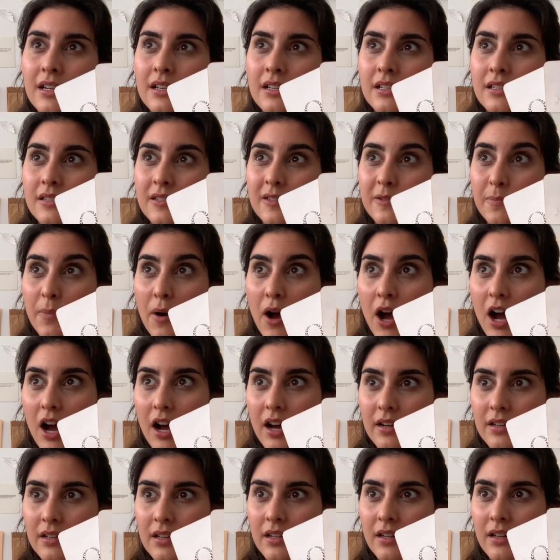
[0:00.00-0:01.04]

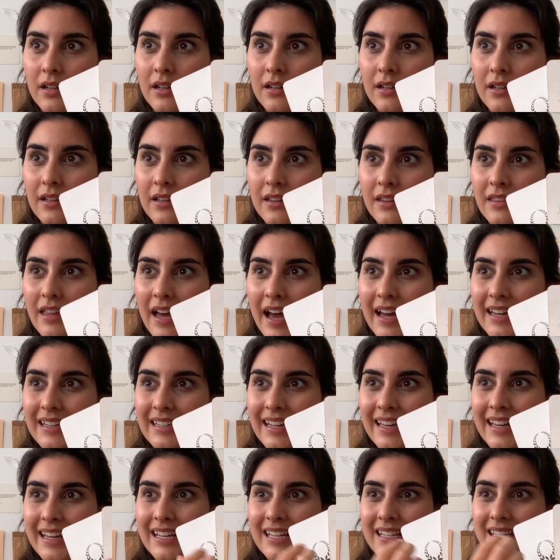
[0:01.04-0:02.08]
spot that
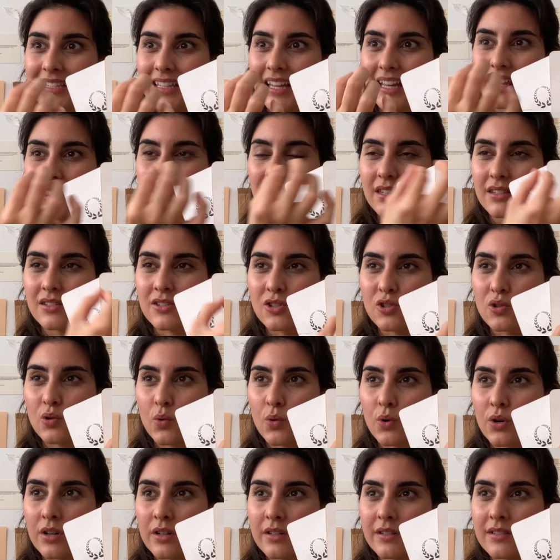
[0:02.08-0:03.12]
is like the
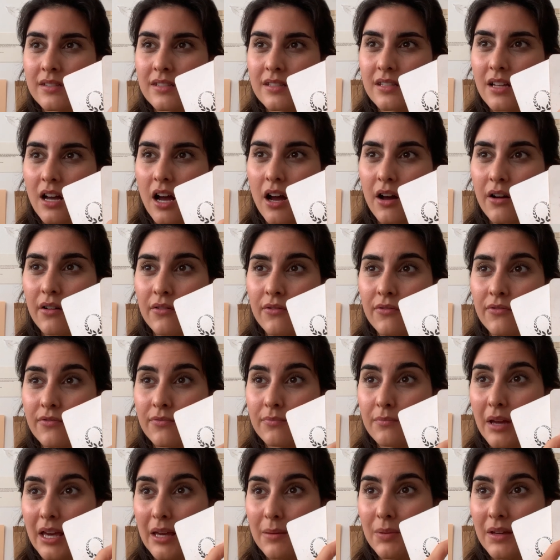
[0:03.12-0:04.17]
source of
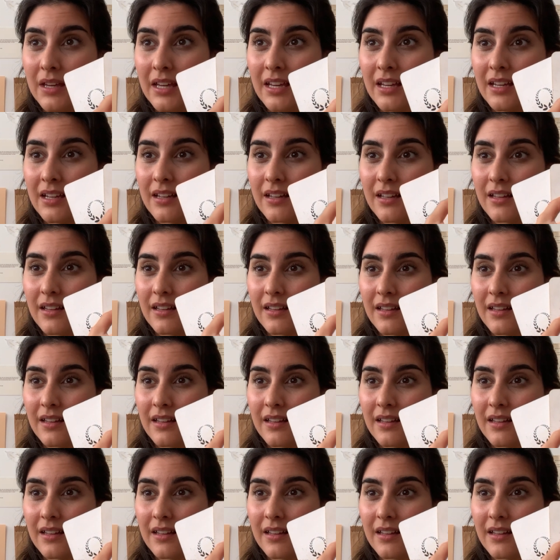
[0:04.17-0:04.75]
maybe